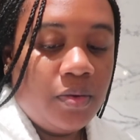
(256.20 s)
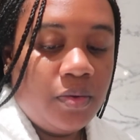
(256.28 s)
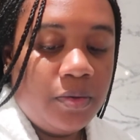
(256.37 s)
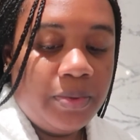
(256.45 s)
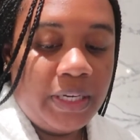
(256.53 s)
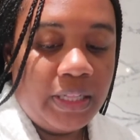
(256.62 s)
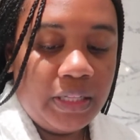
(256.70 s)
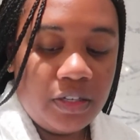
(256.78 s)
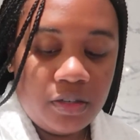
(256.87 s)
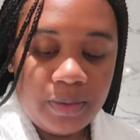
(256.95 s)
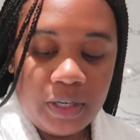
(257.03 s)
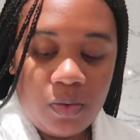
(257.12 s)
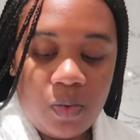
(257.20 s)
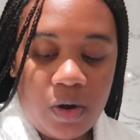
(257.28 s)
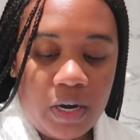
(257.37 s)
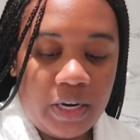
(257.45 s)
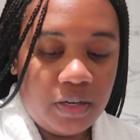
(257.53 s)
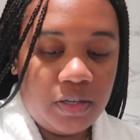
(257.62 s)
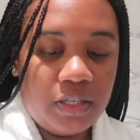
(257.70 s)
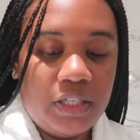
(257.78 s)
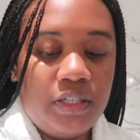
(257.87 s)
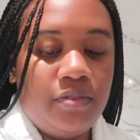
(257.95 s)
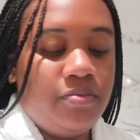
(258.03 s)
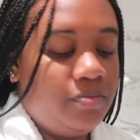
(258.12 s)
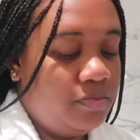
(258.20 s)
We put a little bit of water on it,